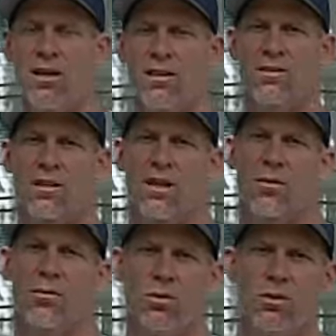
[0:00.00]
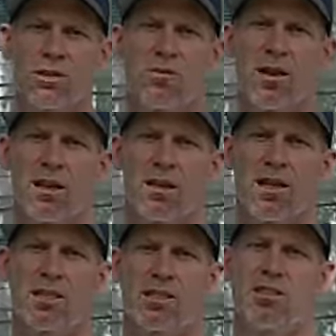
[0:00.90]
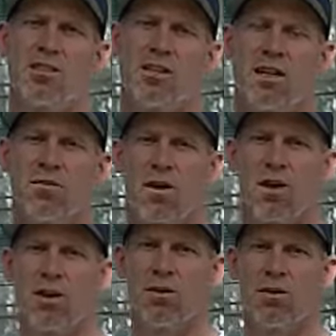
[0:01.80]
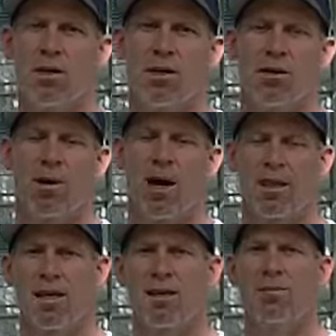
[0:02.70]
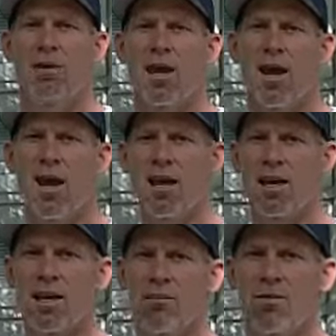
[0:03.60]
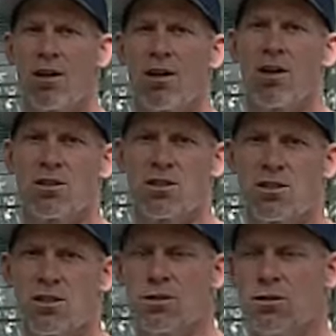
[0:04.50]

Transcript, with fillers: there's a lot of rules and regulations you need to follow by the EPA in regards to